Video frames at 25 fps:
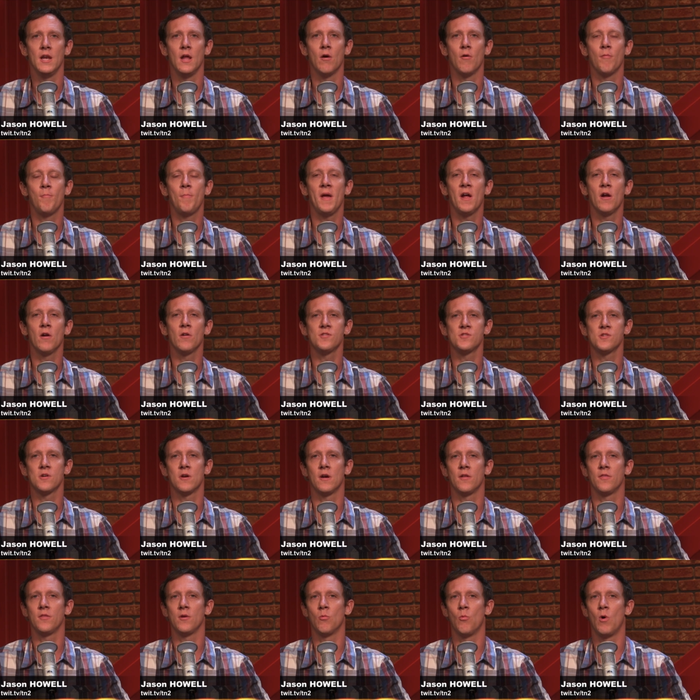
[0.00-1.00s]
Now, if parents are
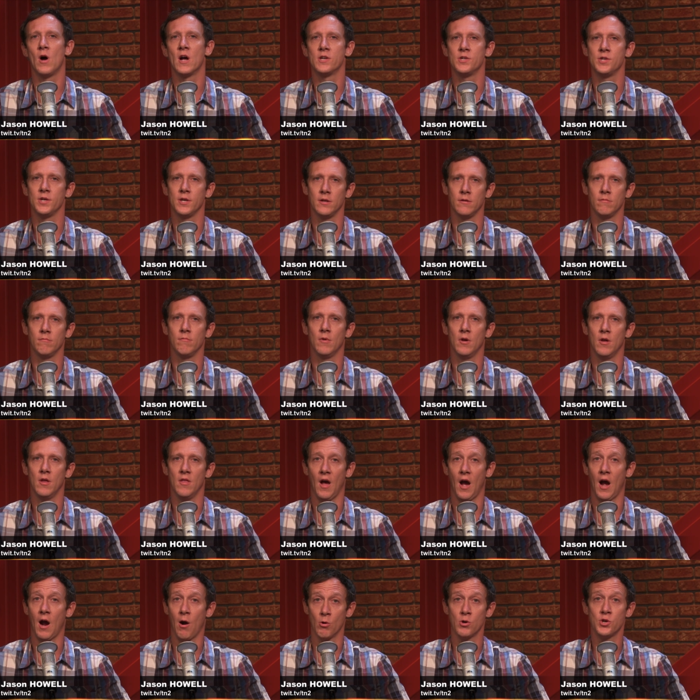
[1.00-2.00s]
out there watching
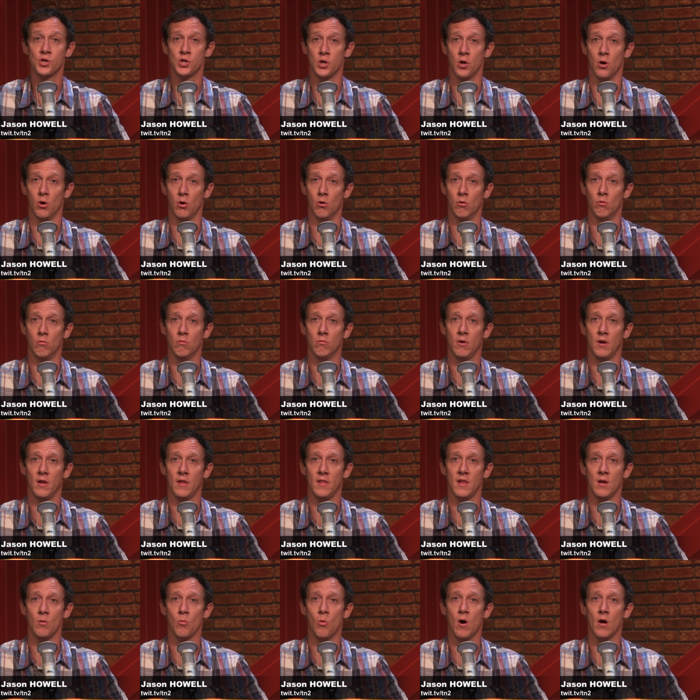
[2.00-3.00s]
our show
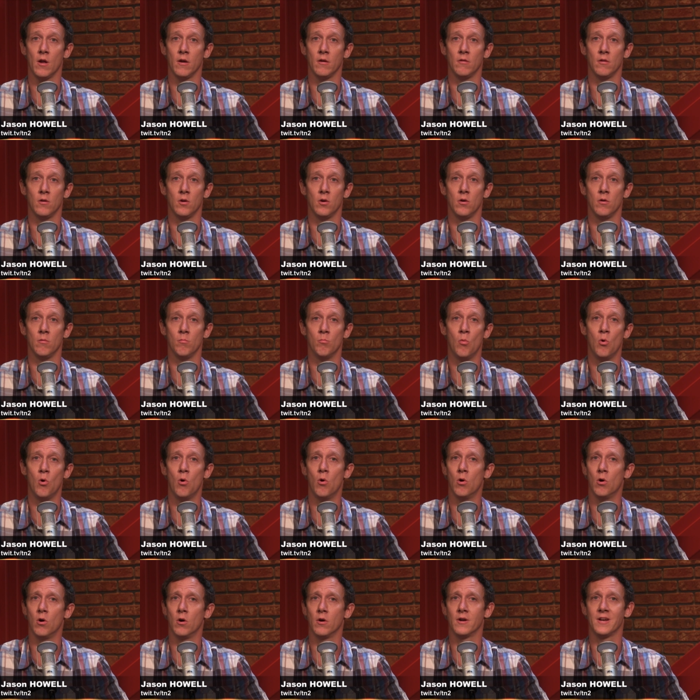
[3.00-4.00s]
and they want to learn
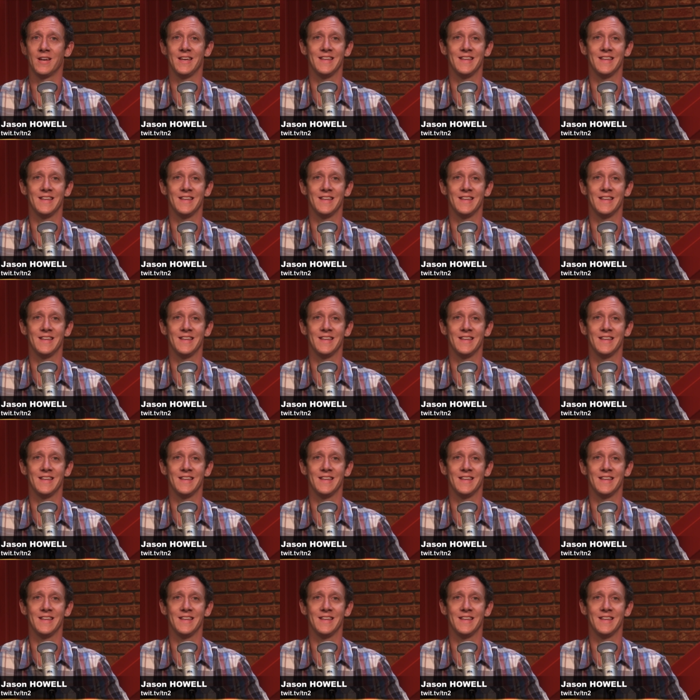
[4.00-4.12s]
more,